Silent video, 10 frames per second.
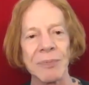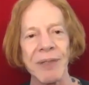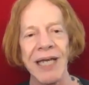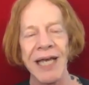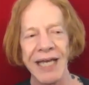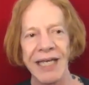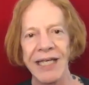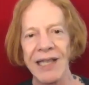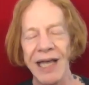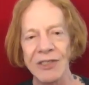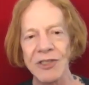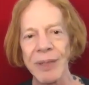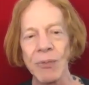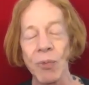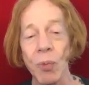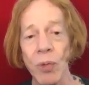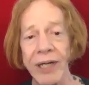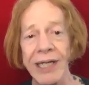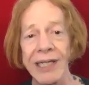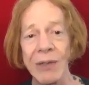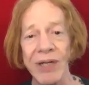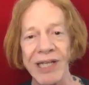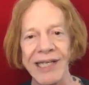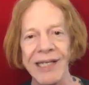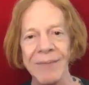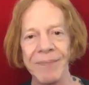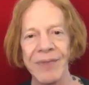But he likes to be really, really